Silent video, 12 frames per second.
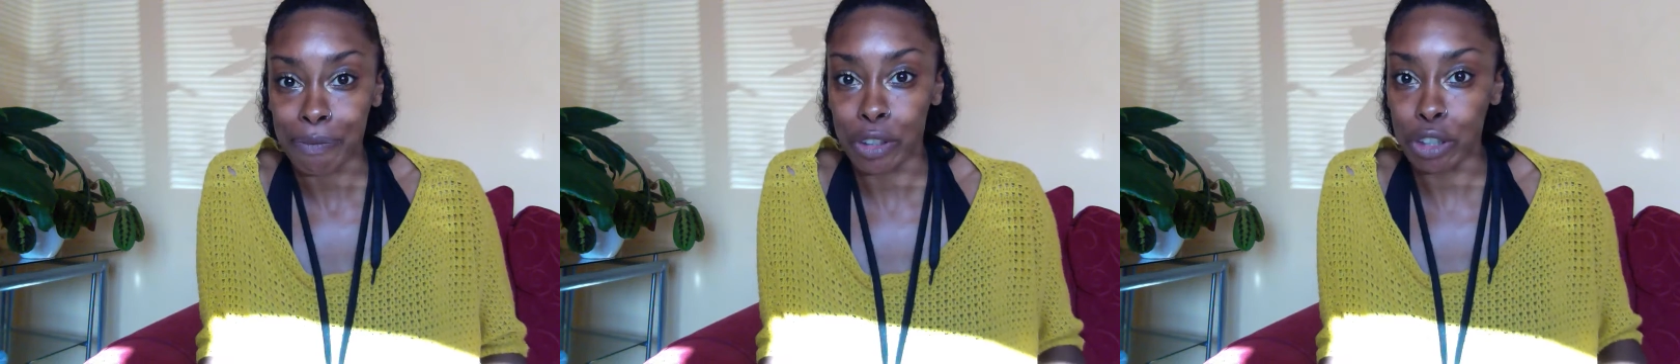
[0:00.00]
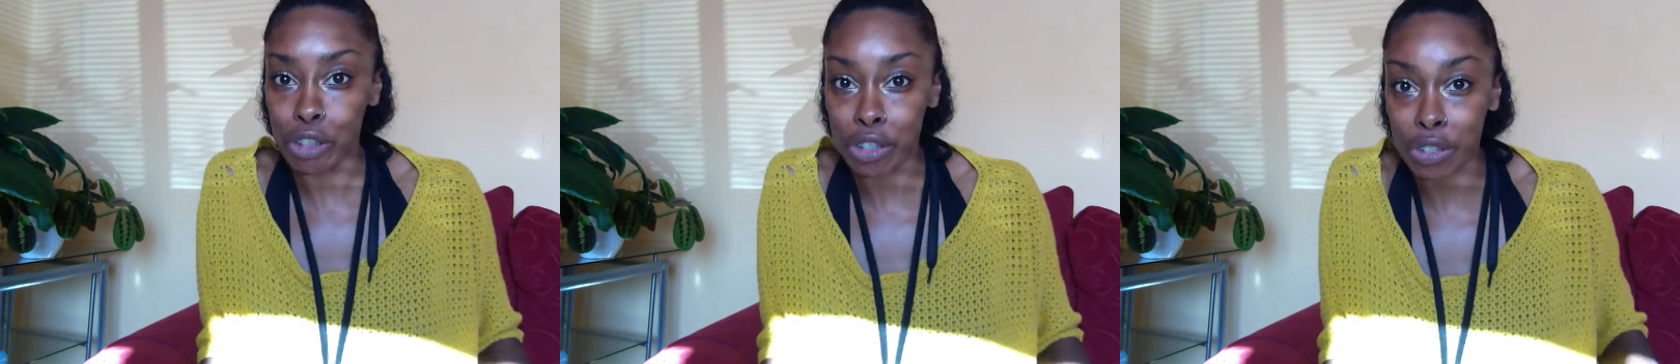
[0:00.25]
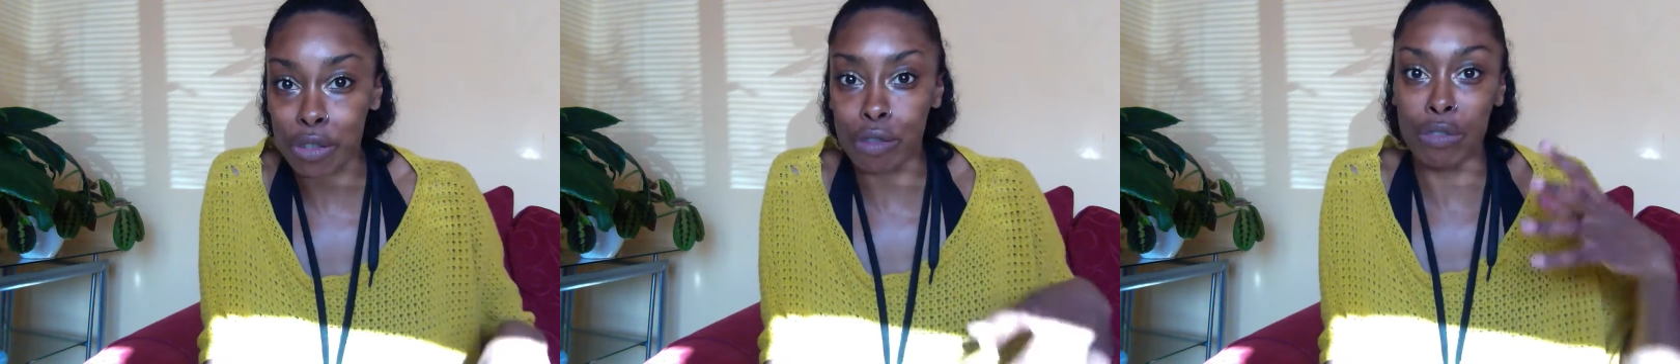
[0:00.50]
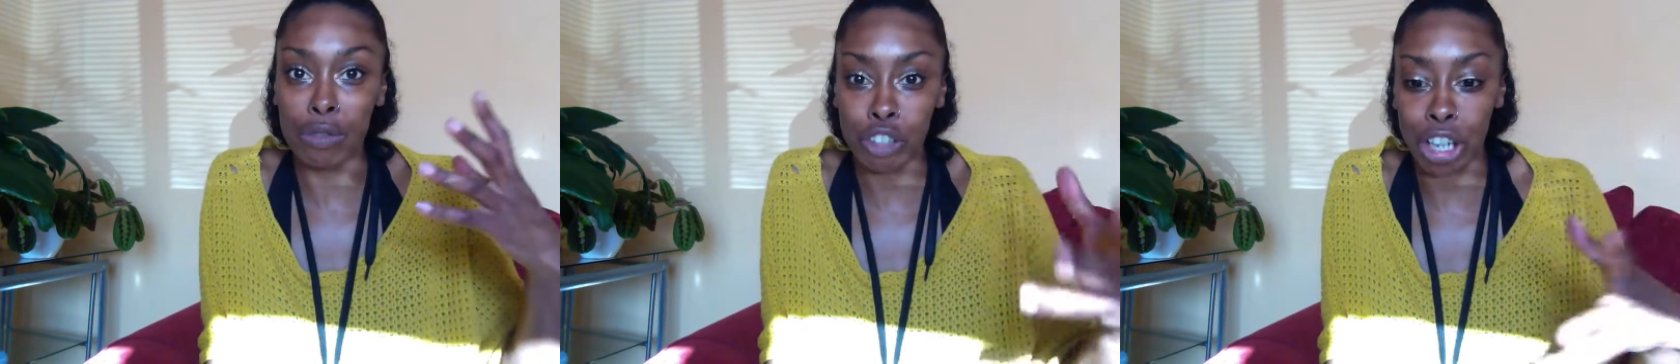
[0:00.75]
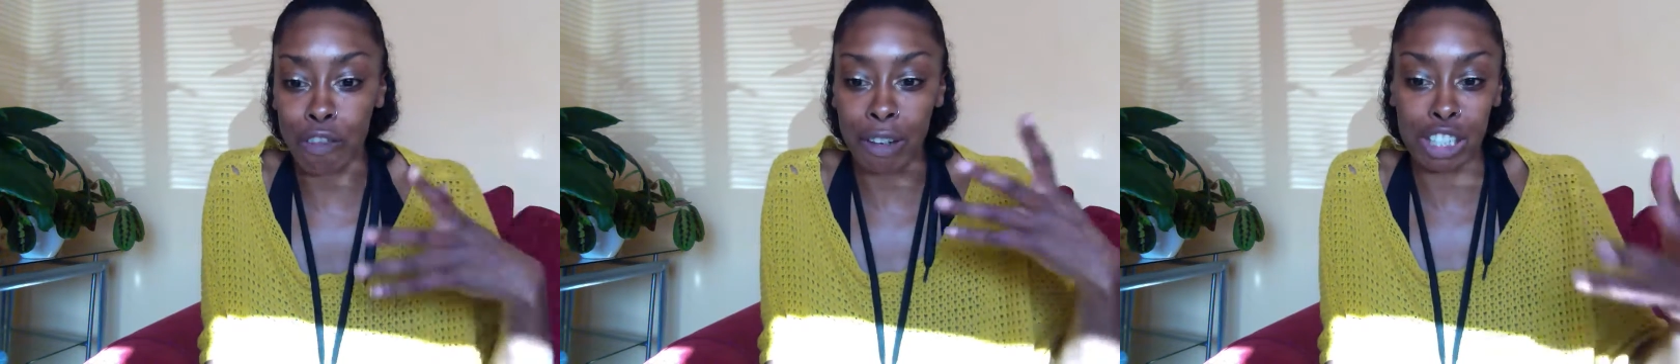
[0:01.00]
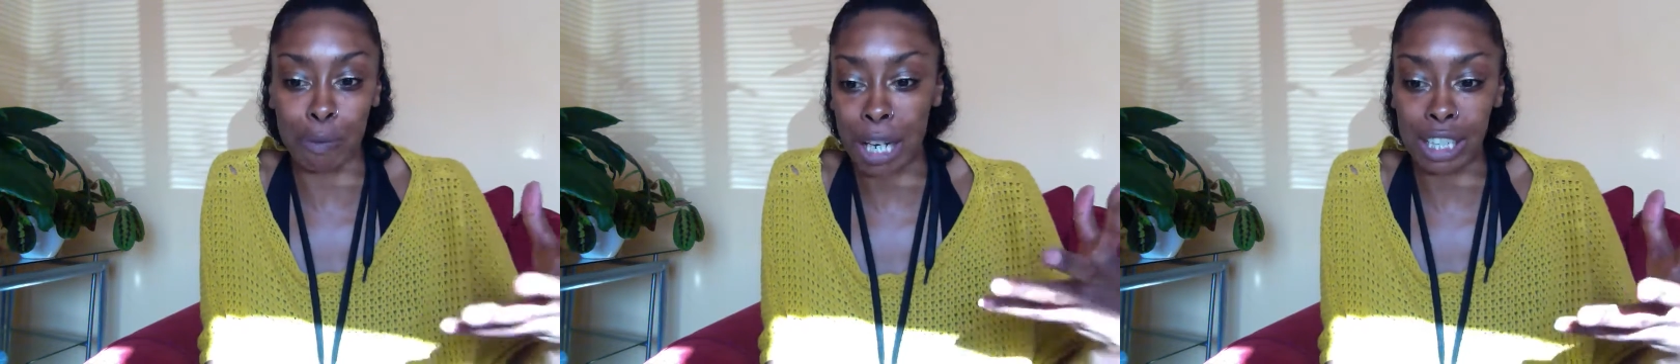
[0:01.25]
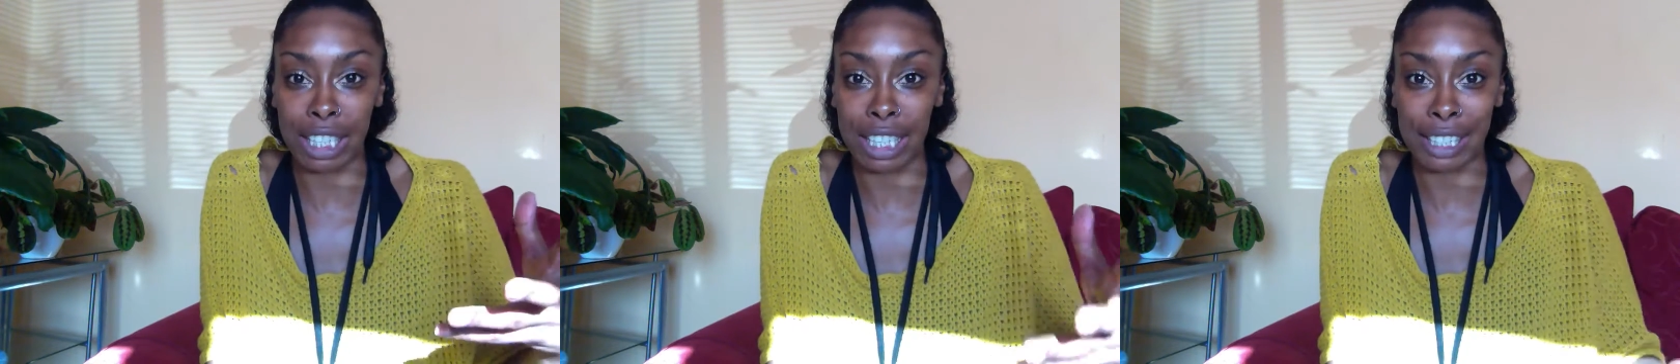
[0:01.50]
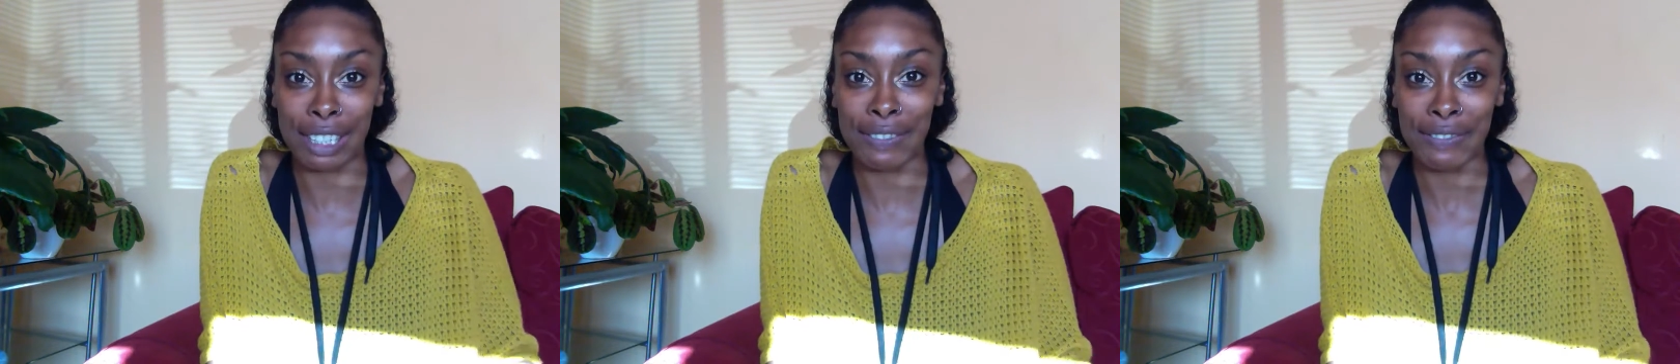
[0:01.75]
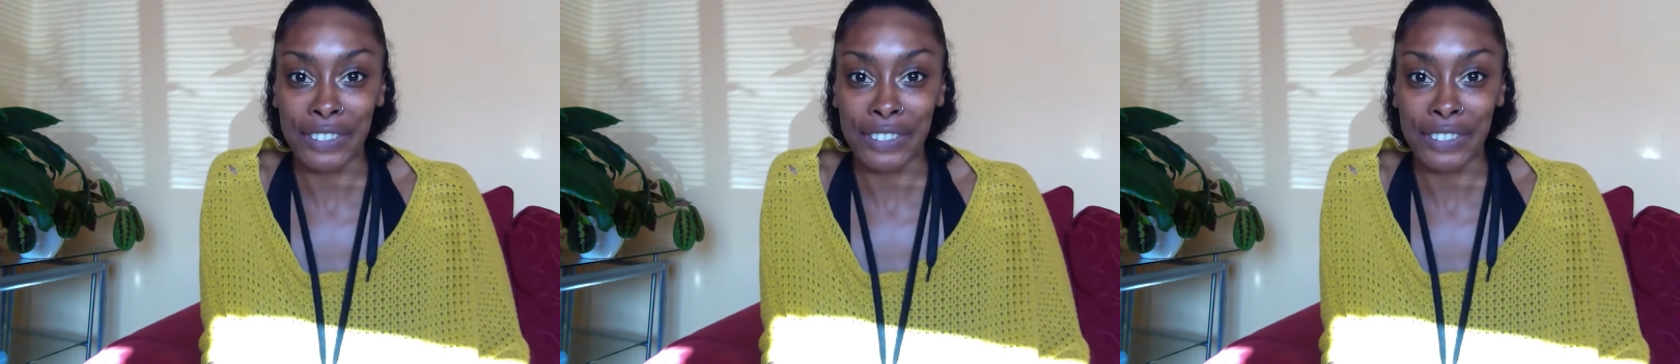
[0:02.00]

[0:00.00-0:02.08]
just to generate some ideas.